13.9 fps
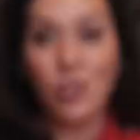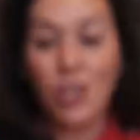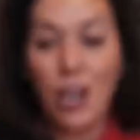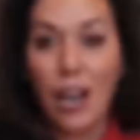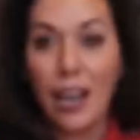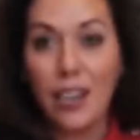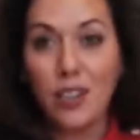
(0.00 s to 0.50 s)

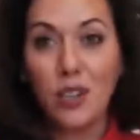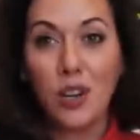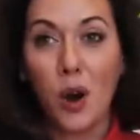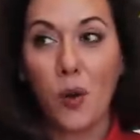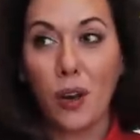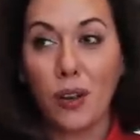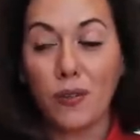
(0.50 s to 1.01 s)
kind of
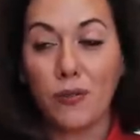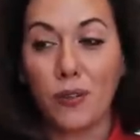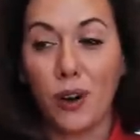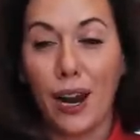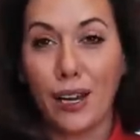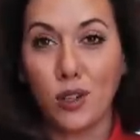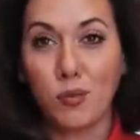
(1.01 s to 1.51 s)
going
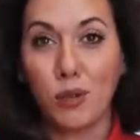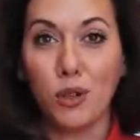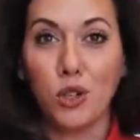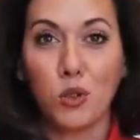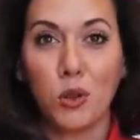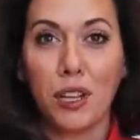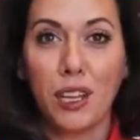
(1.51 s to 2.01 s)
for, as per
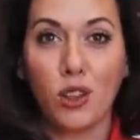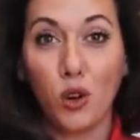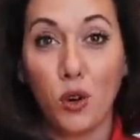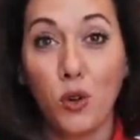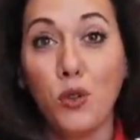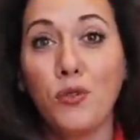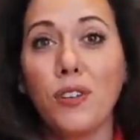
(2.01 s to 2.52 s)
usual, like the
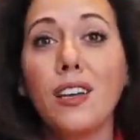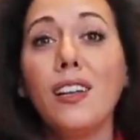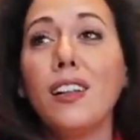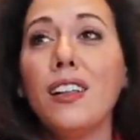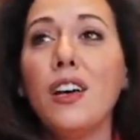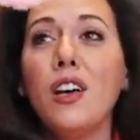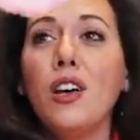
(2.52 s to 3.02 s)

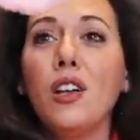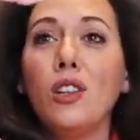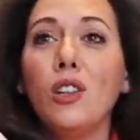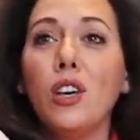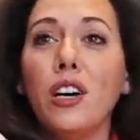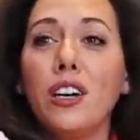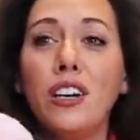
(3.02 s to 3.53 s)
Whoville
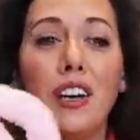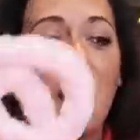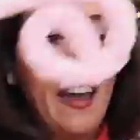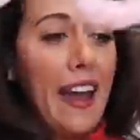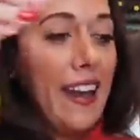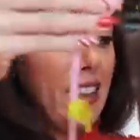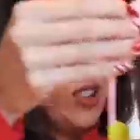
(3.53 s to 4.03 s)
look
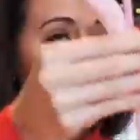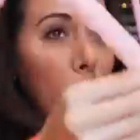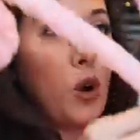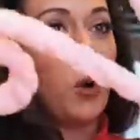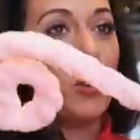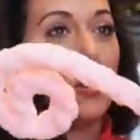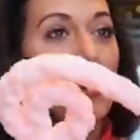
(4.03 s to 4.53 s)
and this
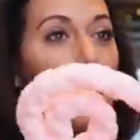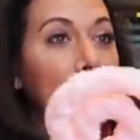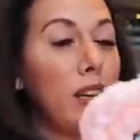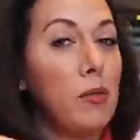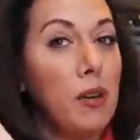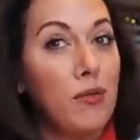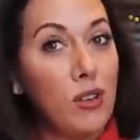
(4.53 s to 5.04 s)
totally
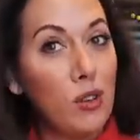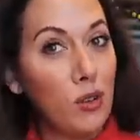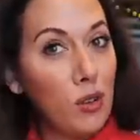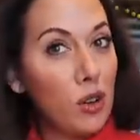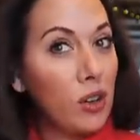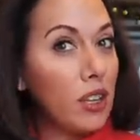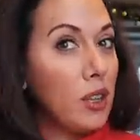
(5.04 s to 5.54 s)
reminded me of you
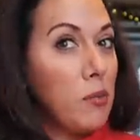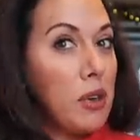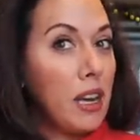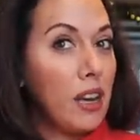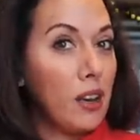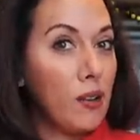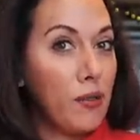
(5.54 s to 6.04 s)
know the girl at the
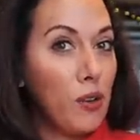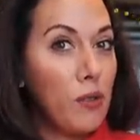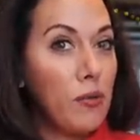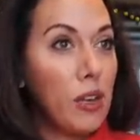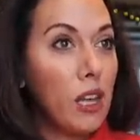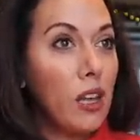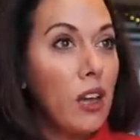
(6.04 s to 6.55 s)
beginning of
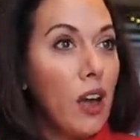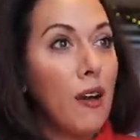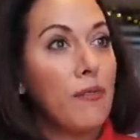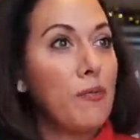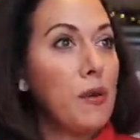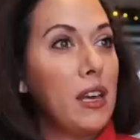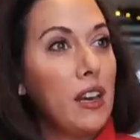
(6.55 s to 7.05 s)
Whoville
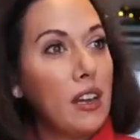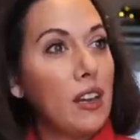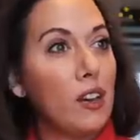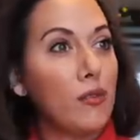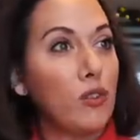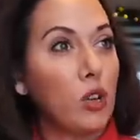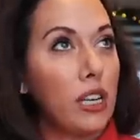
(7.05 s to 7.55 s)
of
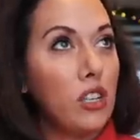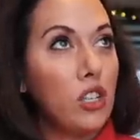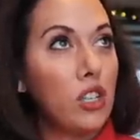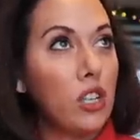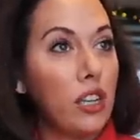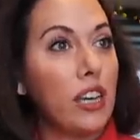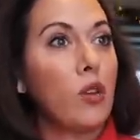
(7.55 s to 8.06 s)
beginning of
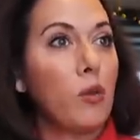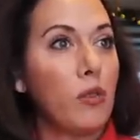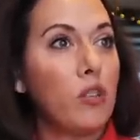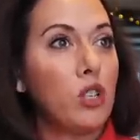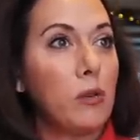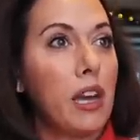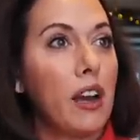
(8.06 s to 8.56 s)
Grinch like the one
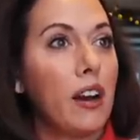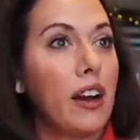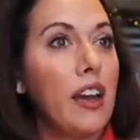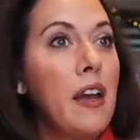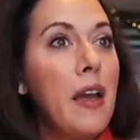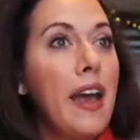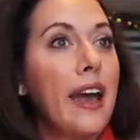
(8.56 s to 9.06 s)
with Jim
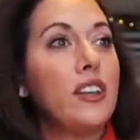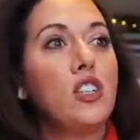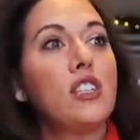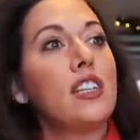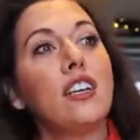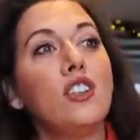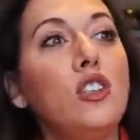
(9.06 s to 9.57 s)
Carrey and
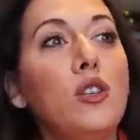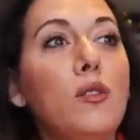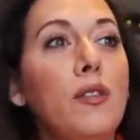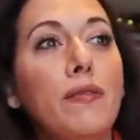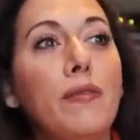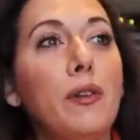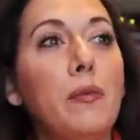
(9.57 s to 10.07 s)
she's like do
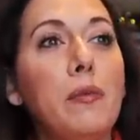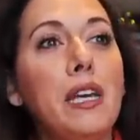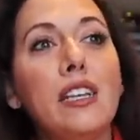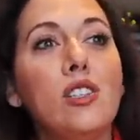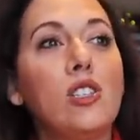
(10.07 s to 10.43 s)
it for me